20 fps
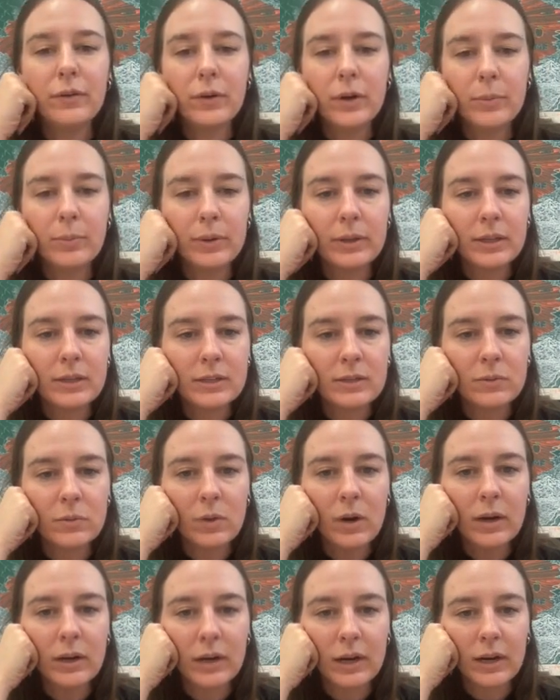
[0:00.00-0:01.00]
were to put this in
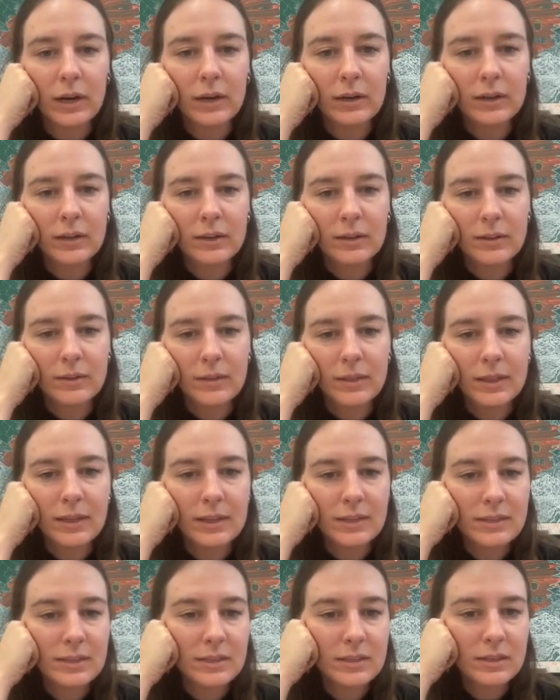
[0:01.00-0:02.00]
water,
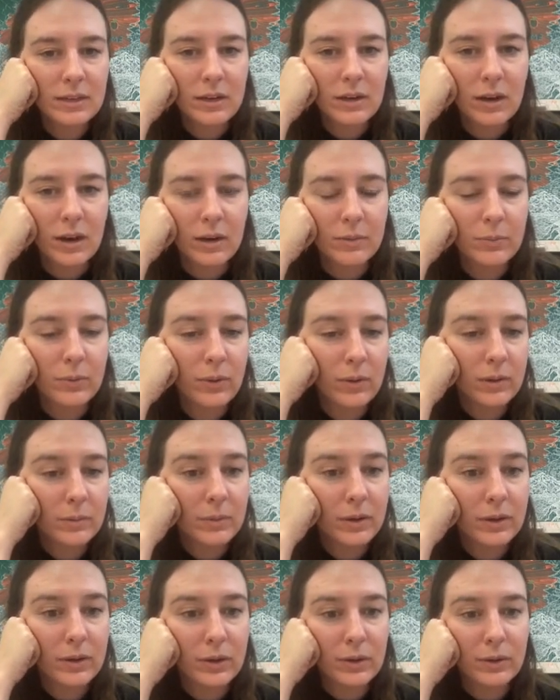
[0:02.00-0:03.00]
This is a nonpolar
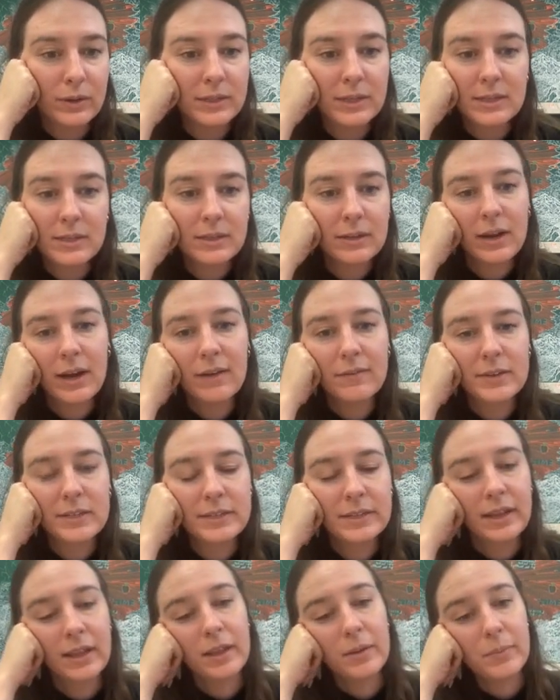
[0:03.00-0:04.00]
molecule. It doesn't have a
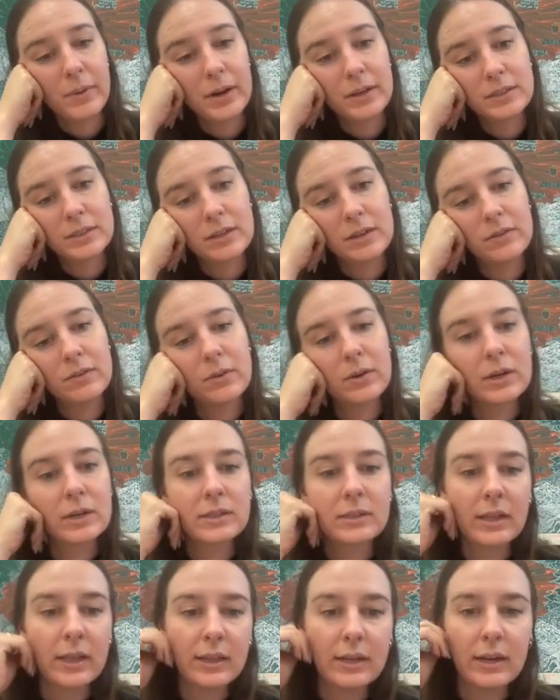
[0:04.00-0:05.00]
slightly positive or a
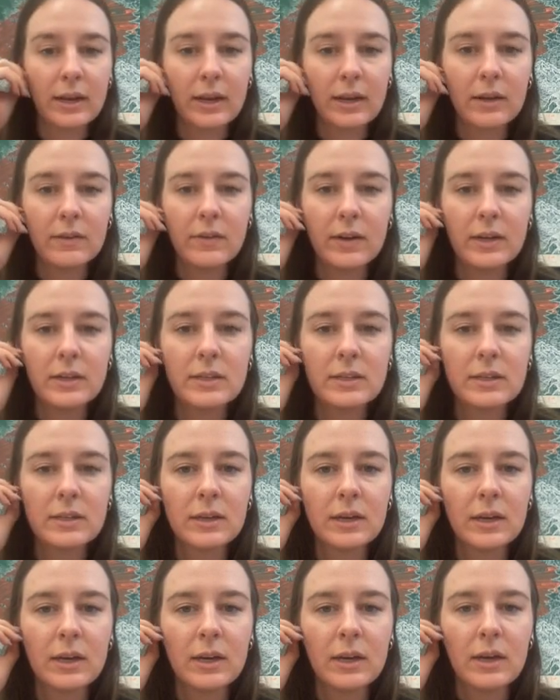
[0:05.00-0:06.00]
slightly negative end.
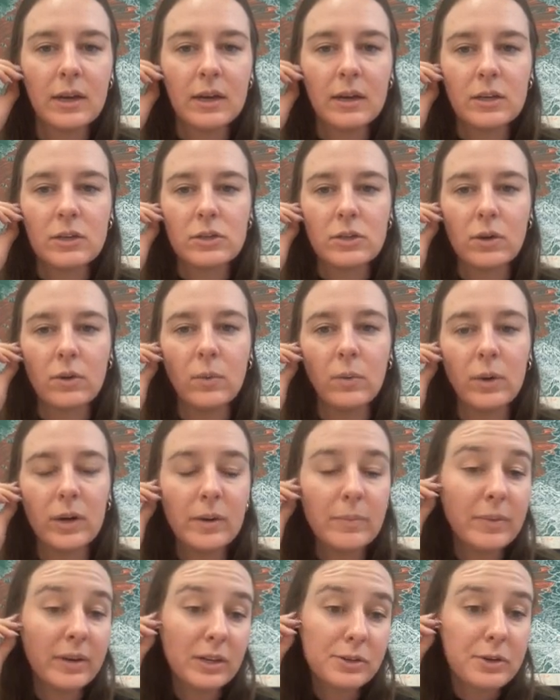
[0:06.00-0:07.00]
So would
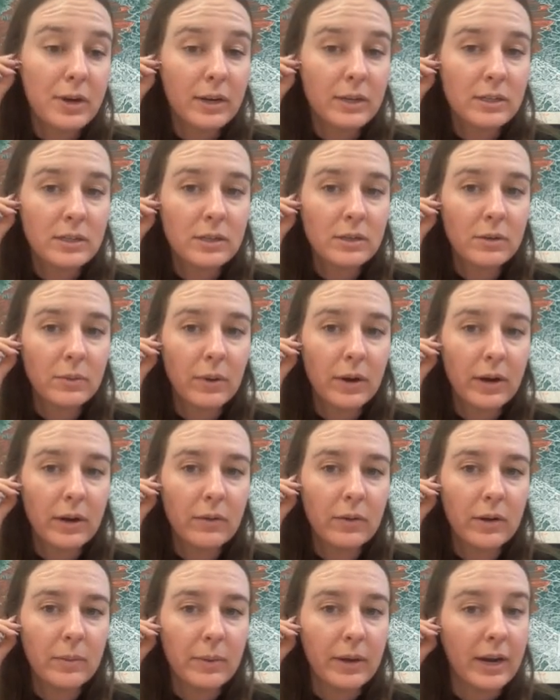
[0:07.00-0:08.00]
it be attracted to the water?
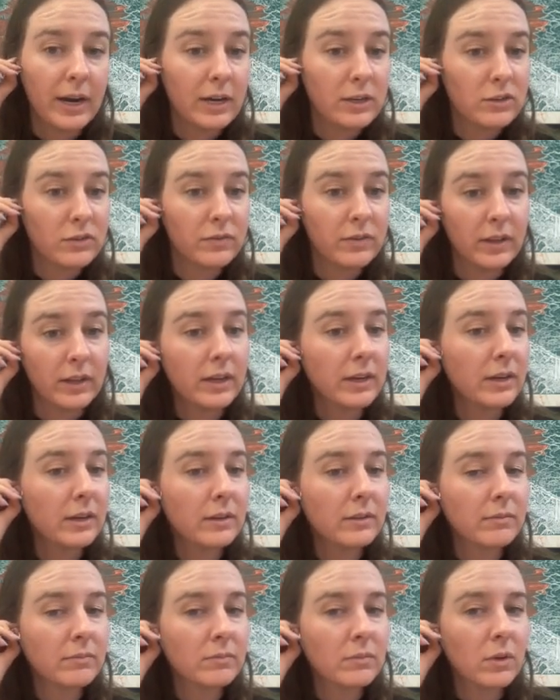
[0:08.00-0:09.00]
Would it be hydrophilic?
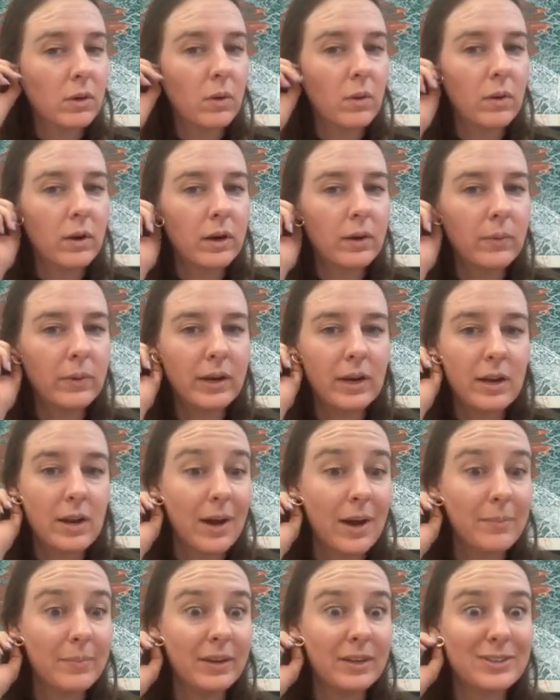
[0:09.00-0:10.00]
Or would it
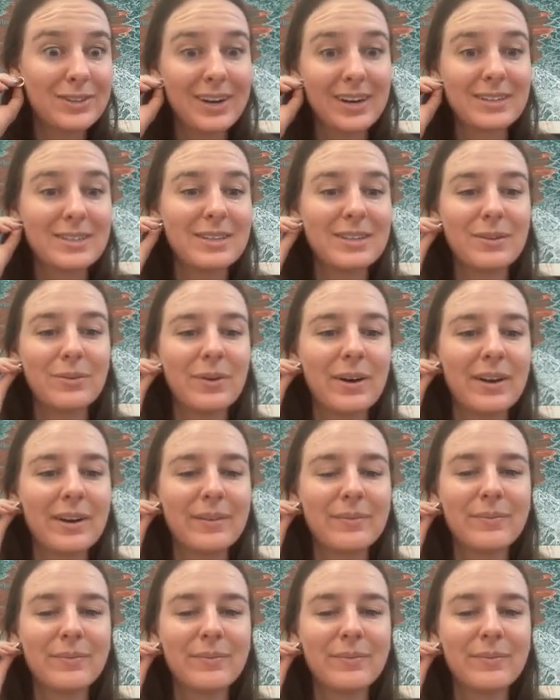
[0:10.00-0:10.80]
not be attracted to the water?